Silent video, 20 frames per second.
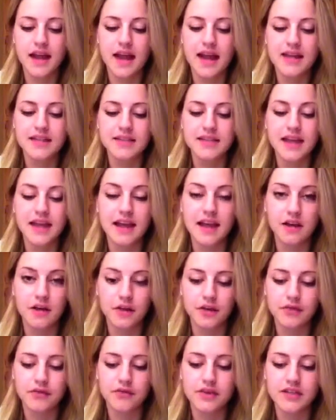as a
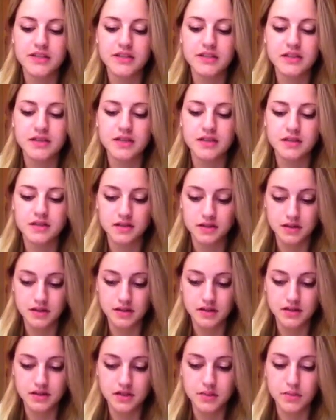health risk
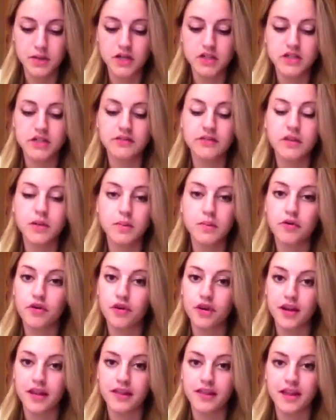to much of the
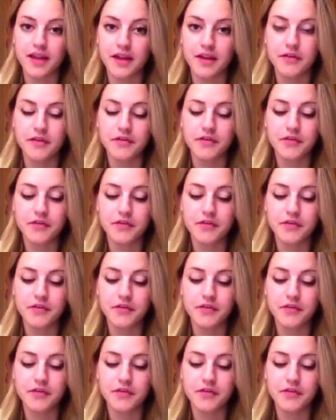marine life.